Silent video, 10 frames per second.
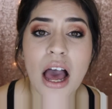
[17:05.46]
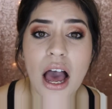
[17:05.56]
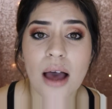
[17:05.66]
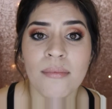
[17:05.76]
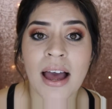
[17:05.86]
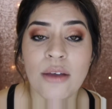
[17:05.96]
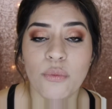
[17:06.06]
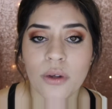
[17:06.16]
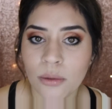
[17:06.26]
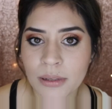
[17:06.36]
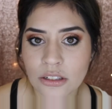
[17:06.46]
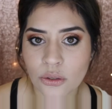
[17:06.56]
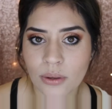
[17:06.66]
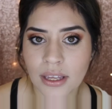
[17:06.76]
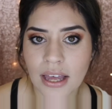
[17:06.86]
I will be
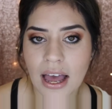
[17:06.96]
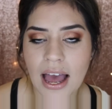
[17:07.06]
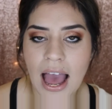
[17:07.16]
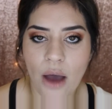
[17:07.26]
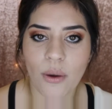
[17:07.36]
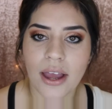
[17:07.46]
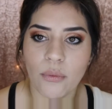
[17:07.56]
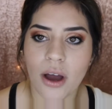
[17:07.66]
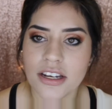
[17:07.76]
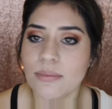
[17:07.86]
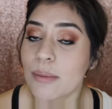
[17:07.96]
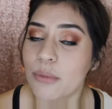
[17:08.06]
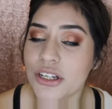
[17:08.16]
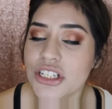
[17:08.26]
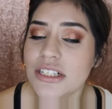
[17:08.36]
doing how I wash my
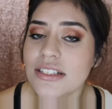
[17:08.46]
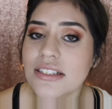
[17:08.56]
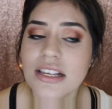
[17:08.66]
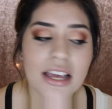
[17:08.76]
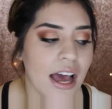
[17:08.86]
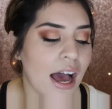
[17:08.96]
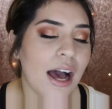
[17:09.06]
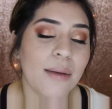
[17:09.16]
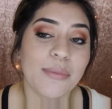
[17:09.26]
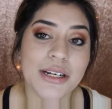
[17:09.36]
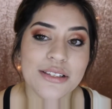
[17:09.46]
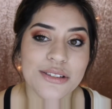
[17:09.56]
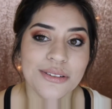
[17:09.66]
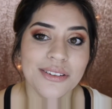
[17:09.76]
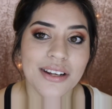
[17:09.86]
brushes pretty
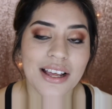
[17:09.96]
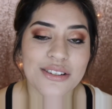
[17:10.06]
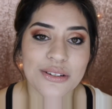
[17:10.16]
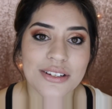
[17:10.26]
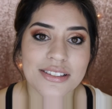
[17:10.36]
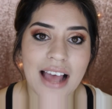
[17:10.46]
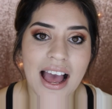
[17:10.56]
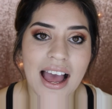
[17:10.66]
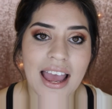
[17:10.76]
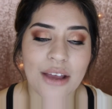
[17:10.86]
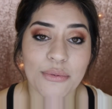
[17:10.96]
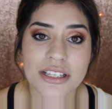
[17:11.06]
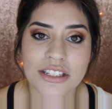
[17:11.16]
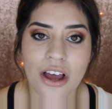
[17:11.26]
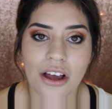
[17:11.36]
soon, as soon as I
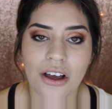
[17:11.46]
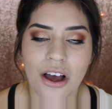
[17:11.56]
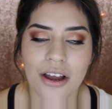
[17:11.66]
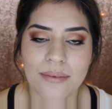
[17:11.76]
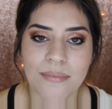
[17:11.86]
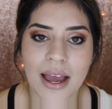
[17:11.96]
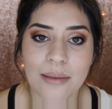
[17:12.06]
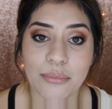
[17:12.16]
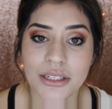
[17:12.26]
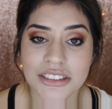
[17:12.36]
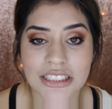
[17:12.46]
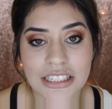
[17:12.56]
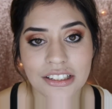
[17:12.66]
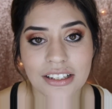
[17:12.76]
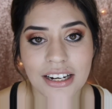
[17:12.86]
restock on my brush
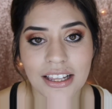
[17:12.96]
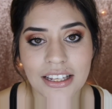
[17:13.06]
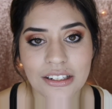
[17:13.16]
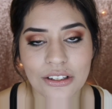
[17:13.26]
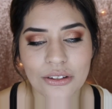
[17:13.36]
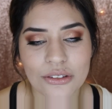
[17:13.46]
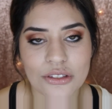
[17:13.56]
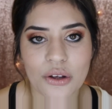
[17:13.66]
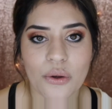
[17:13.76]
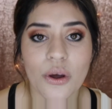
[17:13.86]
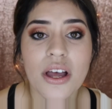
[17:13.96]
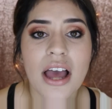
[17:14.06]
cleaner that I like to use. So